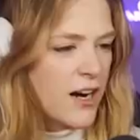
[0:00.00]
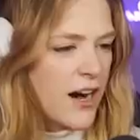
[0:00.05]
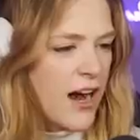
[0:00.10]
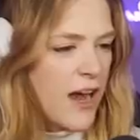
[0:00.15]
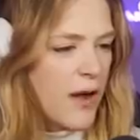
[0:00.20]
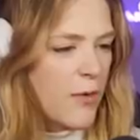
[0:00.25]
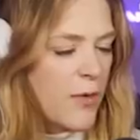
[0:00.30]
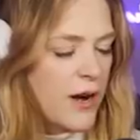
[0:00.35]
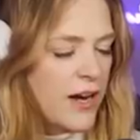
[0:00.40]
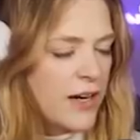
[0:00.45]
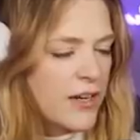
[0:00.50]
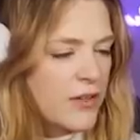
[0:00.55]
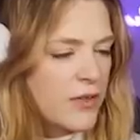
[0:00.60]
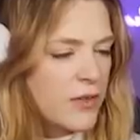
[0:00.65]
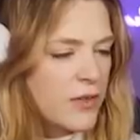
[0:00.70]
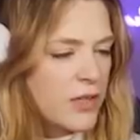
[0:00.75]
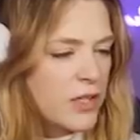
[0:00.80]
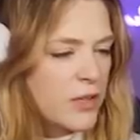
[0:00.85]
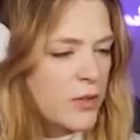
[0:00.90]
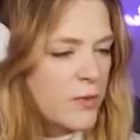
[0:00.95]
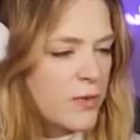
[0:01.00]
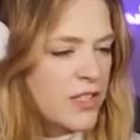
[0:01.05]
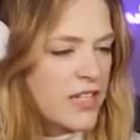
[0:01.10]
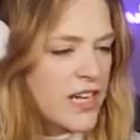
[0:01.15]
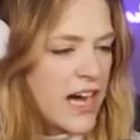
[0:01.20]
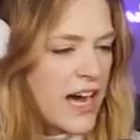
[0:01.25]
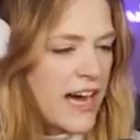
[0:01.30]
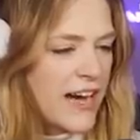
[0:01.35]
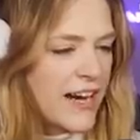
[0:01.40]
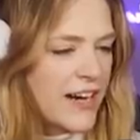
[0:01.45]
All right, why don't you
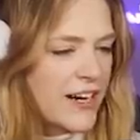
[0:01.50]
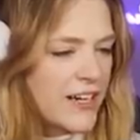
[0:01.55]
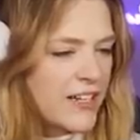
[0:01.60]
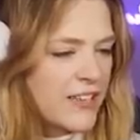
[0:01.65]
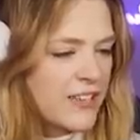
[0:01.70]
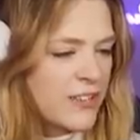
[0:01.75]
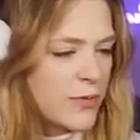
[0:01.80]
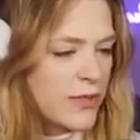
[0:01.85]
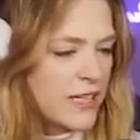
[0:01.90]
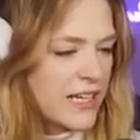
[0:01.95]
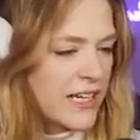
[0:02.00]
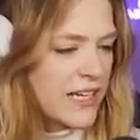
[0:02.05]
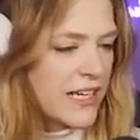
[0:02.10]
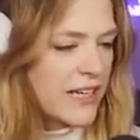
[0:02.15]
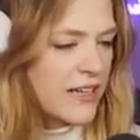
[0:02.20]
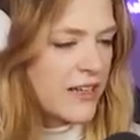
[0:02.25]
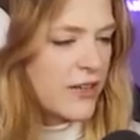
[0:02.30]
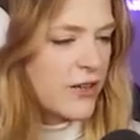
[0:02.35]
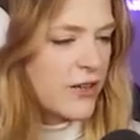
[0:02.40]
retire, sweetie?